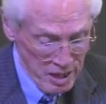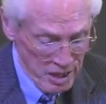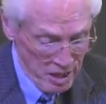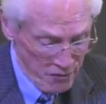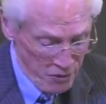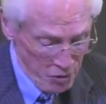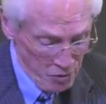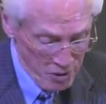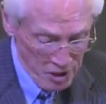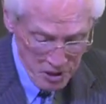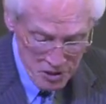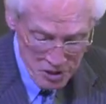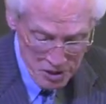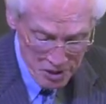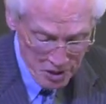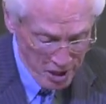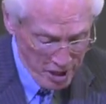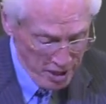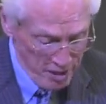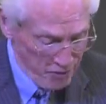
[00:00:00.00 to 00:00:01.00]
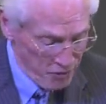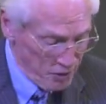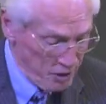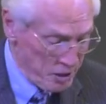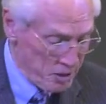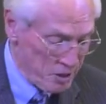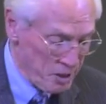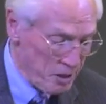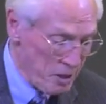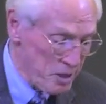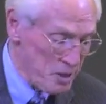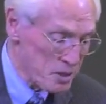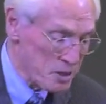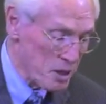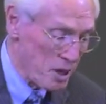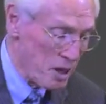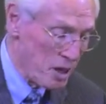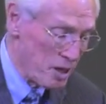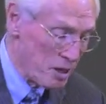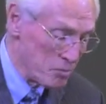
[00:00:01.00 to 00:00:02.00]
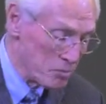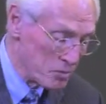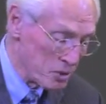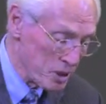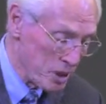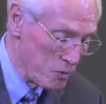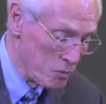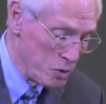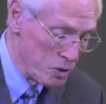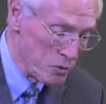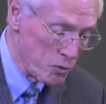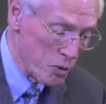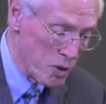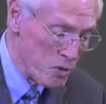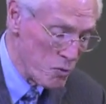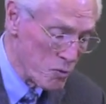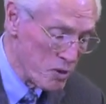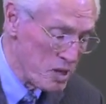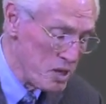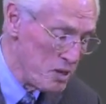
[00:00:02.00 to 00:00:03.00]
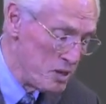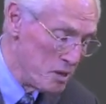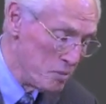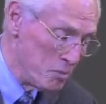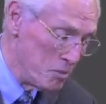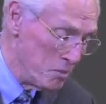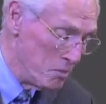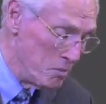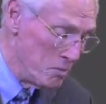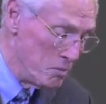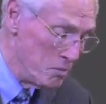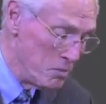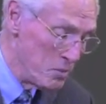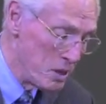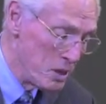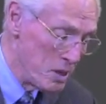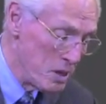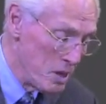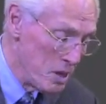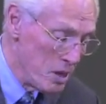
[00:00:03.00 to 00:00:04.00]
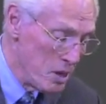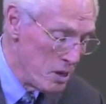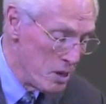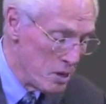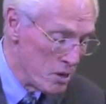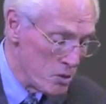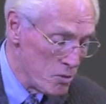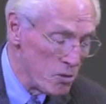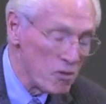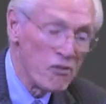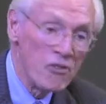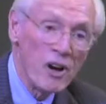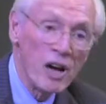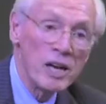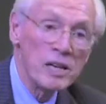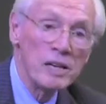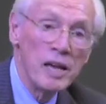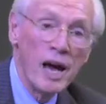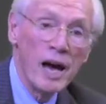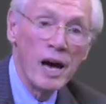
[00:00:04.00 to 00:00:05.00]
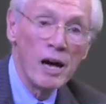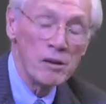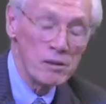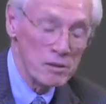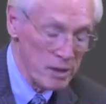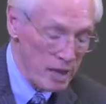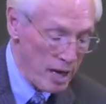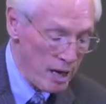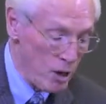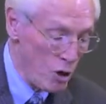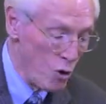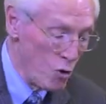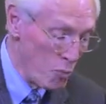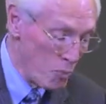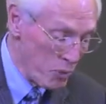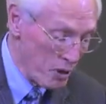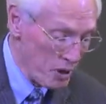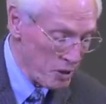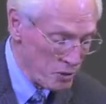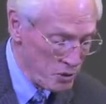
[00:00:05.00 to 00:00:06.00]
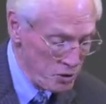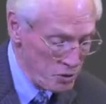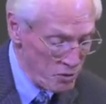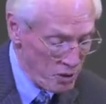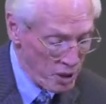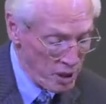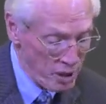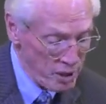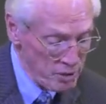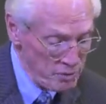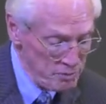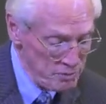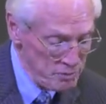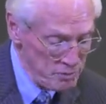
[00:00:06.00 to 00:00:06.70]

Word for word: if you listen carefully to these Psalms and would reread them, you'll find out how hopeless you are.